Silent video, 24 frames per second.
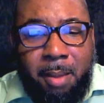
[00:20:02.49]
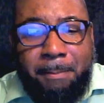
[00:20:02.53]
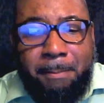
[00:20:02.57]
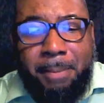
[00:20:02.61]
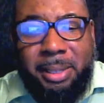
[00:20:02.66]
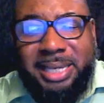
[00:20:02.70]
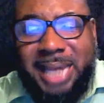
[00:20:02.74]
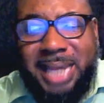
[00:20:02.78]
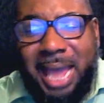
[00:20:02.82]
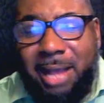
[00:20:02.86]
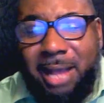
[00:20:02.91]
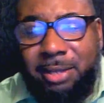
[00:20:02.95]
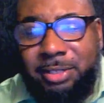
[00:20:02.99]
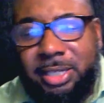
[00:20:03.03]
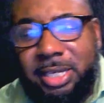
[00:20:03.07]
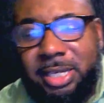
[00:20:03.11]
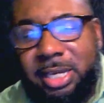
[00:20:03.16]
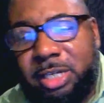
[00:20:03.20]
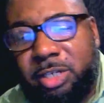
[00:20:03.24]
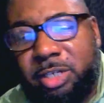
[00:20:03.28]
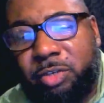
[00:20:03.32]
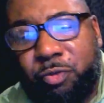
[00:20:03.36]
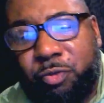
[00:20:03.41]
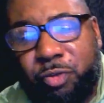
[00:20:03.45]

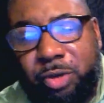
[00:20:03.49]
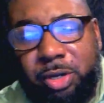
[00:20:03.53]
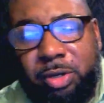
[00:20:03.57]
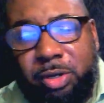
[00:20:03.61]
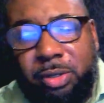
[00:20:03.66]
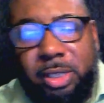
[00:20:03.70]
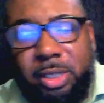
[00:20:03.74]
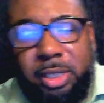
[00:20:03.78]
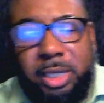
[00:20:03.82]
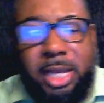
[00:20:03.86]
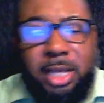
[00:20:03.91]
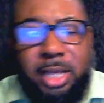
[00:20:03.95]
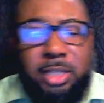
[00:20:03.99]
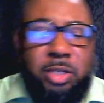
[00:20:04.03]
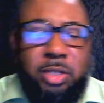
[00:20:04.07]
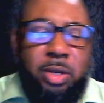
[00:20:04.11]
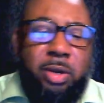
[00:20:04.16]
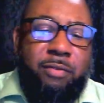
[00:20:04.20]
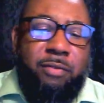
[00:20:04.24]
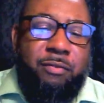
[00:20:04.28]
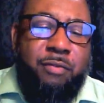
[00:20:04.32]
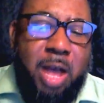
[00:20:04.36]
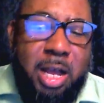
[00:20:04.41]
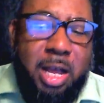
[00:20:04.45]
Batowski is frequent guest
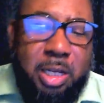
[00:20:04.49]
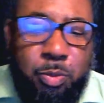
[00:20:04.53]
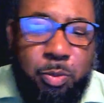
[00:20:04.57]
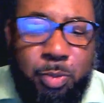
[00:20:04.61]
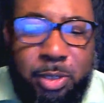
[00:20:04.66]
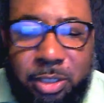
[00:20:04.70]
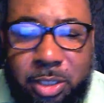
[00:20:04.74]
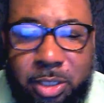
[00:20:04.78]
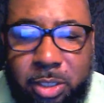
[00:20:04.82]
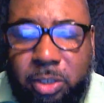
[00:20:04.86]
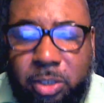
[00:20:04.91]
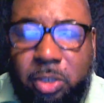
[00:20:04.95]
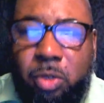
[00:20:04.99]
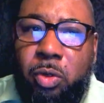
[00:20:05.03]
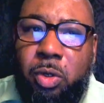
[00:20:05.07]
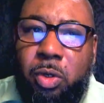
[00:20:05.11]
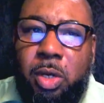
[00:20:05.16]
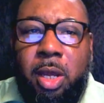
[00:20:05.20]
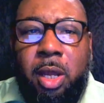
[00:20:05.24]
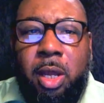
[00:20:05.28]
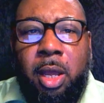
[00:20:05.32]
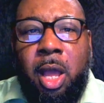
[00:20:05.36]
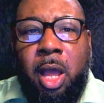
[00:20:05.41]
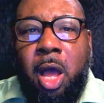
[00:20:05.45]
on the Fox Business News.
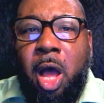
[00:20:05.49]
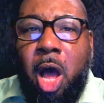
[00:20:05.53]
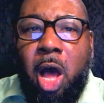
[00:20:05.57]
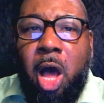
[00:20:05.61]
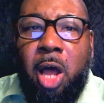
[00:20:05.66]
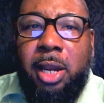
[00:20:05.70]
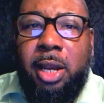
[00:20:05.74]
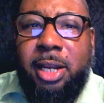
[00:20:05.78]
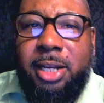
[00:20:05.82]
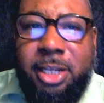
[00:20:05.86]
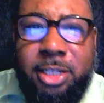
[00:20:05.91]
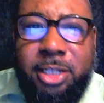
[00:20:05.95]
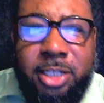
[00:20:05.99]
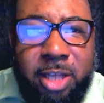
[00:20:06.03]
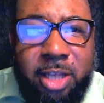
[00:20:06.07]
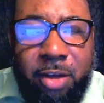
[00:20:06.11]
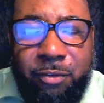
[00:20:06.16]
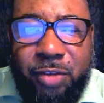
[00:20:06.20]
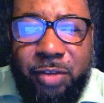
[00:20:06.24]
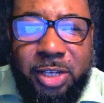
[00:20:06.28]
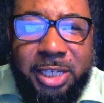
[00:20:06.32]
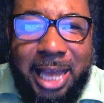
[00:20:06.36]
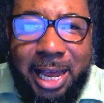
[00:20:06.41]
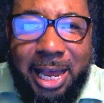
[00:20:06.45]
All of this
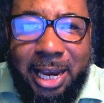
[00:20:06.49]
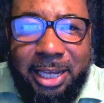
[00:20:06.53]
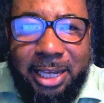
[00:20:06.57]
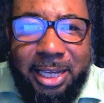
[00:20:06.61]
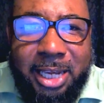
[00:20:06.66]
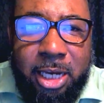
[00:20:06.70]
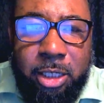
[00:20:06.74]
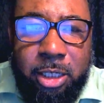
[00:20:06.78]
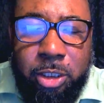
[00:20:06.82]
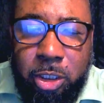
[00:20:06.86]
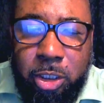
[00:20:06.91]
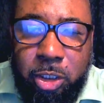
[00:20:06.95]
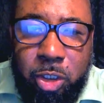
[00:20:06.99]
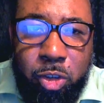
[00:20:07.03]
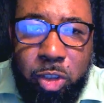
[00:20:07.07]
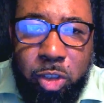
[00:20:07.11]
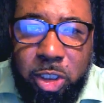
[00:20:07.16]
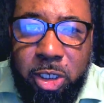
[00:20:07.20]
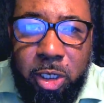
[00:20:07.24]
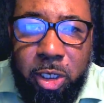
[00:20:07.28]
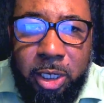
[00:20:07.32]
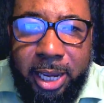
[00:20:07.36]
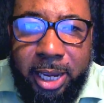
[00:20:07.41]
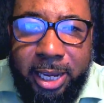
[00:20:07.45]
stuff is allegation. You
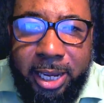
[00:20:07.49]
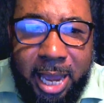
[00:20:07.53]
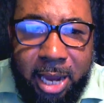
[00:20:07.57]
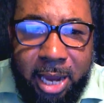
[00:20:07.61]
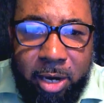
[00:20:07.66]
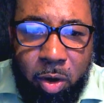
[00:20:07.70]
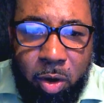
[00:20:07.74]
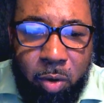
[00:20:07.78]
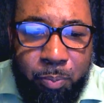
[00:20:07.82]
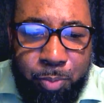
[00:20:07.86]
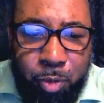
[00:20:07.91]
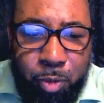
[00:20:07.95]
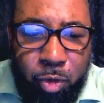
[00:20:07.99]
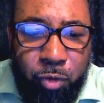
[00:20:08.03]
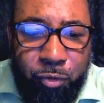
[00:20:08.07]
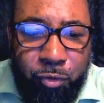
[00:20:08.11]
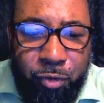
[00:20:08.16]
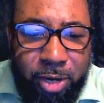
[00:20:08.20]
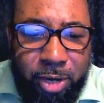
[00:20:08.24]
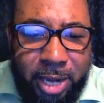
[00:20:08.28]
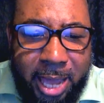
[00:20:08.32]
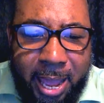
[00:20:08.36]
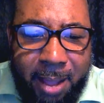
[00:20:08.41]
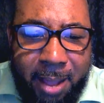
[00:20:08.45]
still ain't got no proof
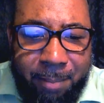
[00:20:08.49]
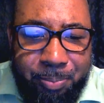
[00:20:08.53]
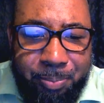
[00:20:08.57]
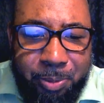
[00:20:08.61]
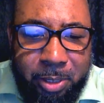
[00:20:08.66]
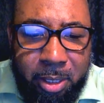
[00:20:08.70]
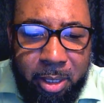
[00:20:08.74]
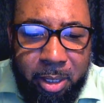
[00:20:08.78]
of that.